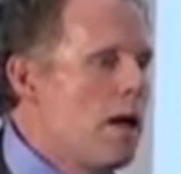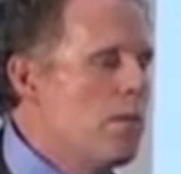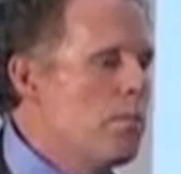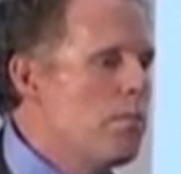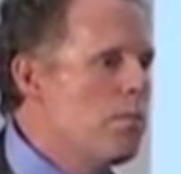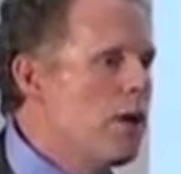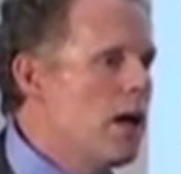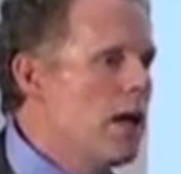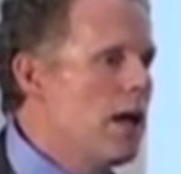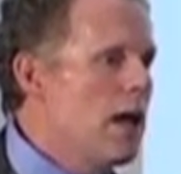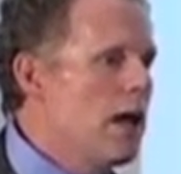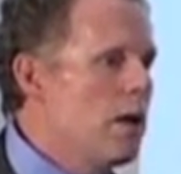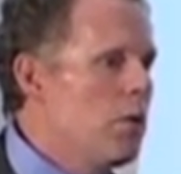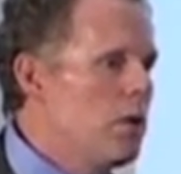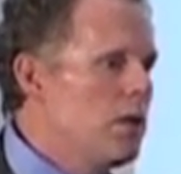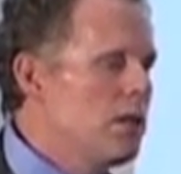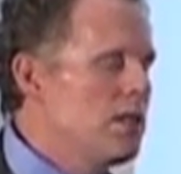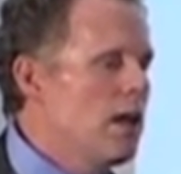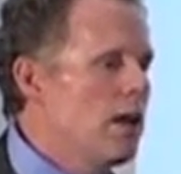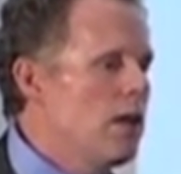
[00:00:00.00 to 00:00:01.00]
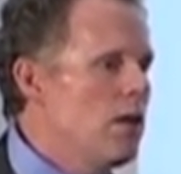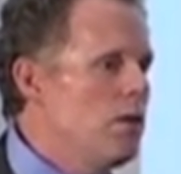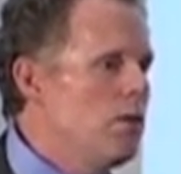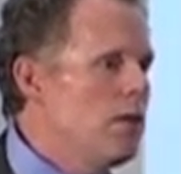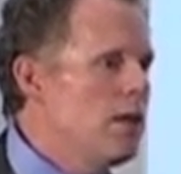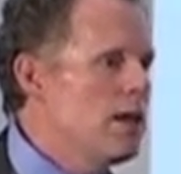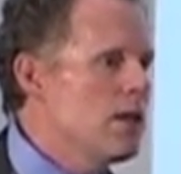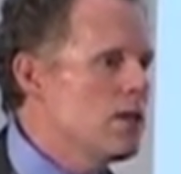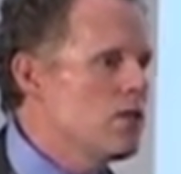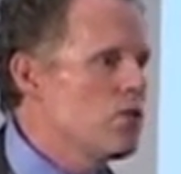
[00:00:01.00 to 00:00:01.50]
But I will tell you
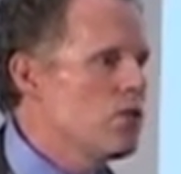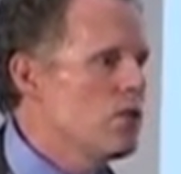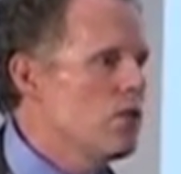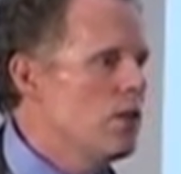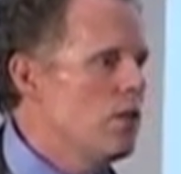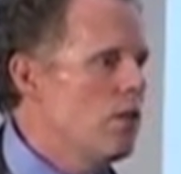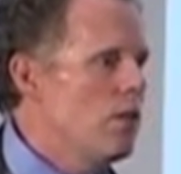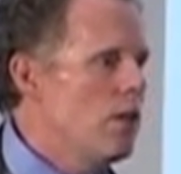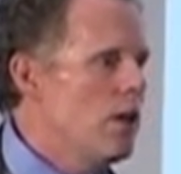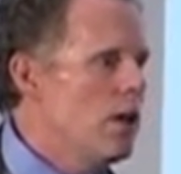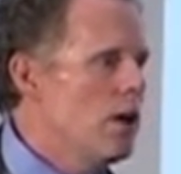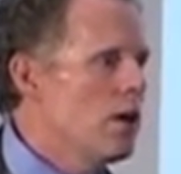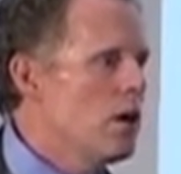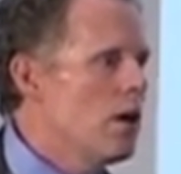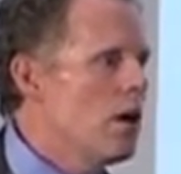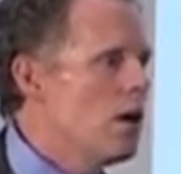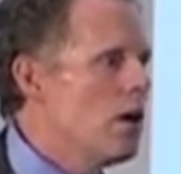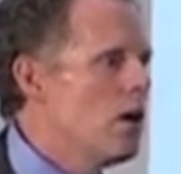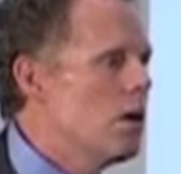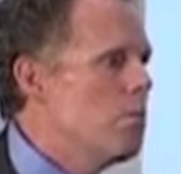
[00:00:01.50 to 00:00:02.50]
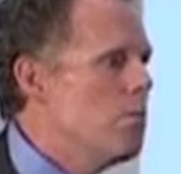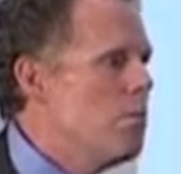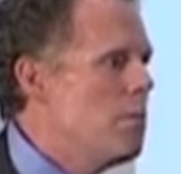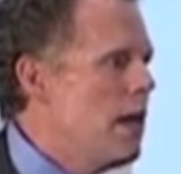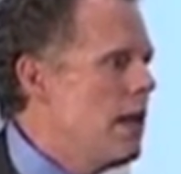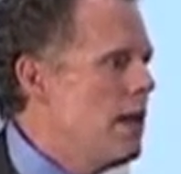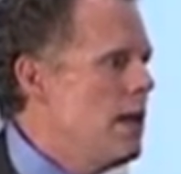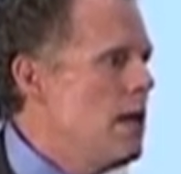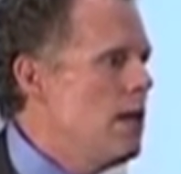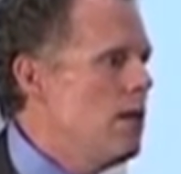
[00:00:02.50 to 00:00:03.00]
this, there are
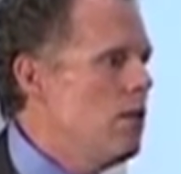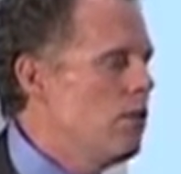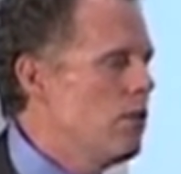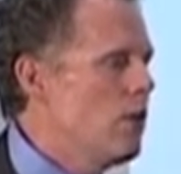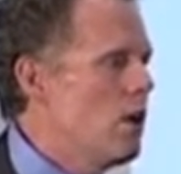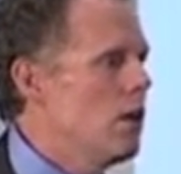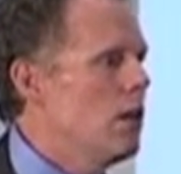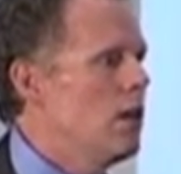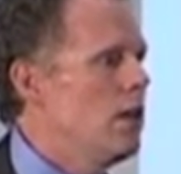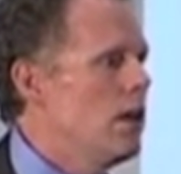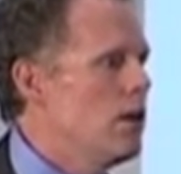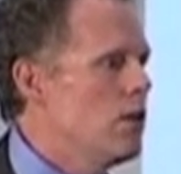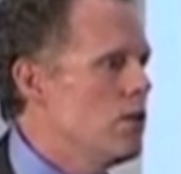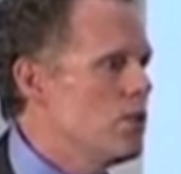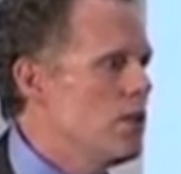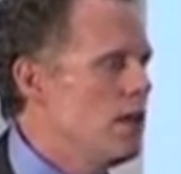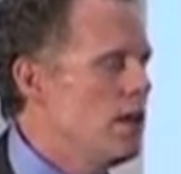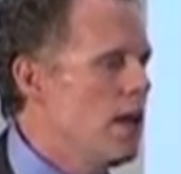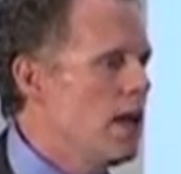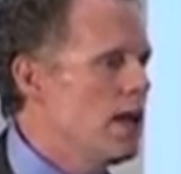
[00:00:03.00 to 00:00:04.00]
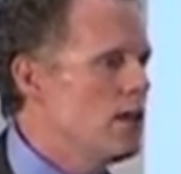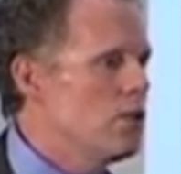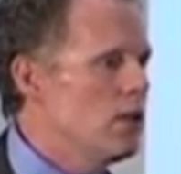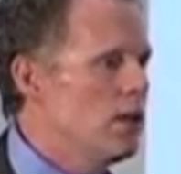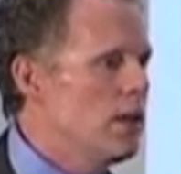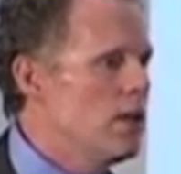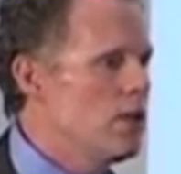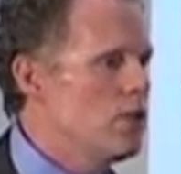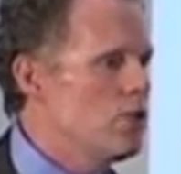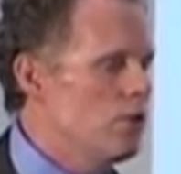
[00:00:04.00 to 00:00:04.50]
many thought leaders in the
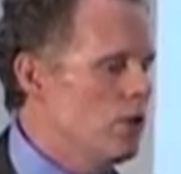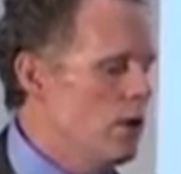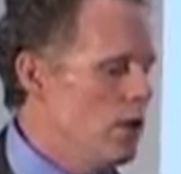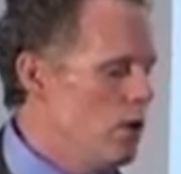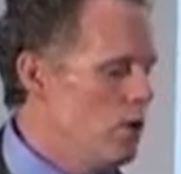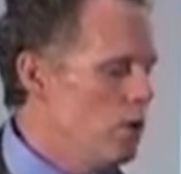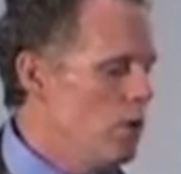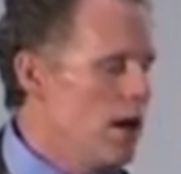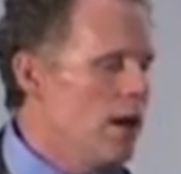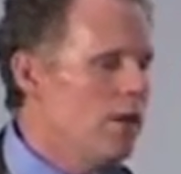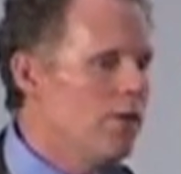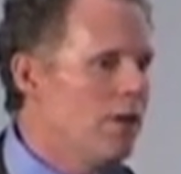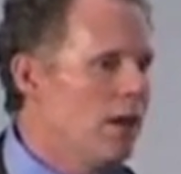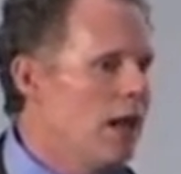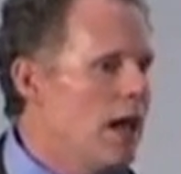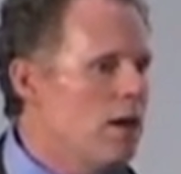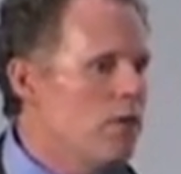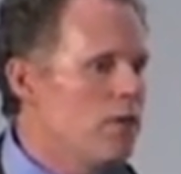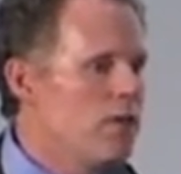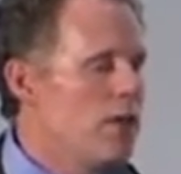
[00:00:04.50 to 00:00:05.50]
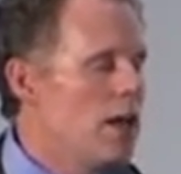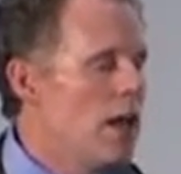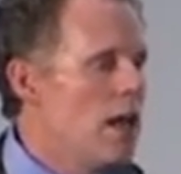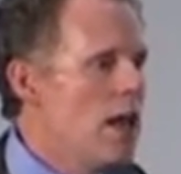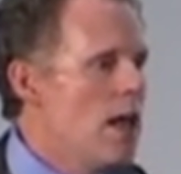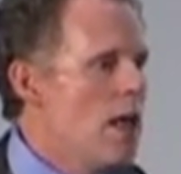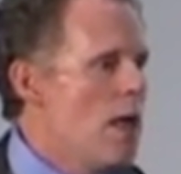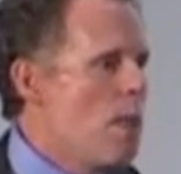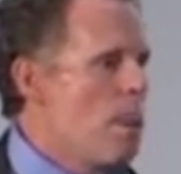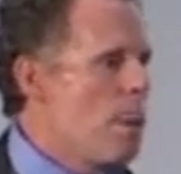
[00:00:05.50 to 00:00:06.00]
Agile industry who have left
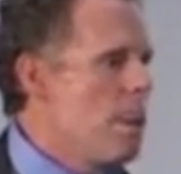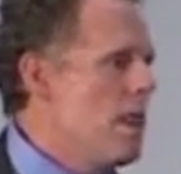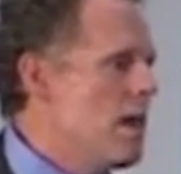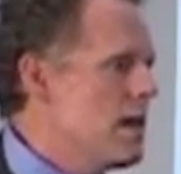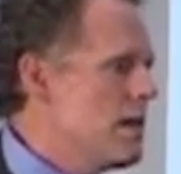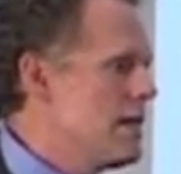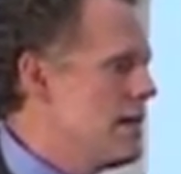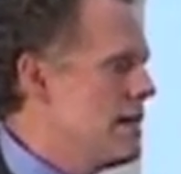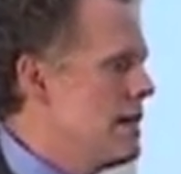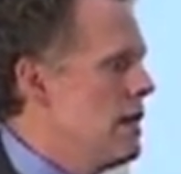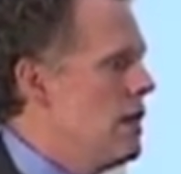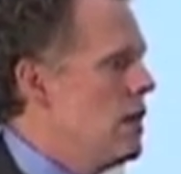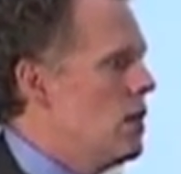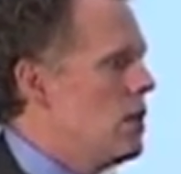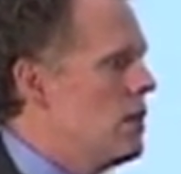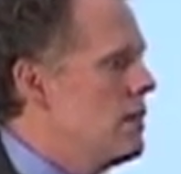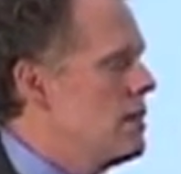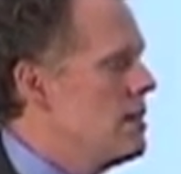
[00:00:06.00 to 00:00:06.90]
the single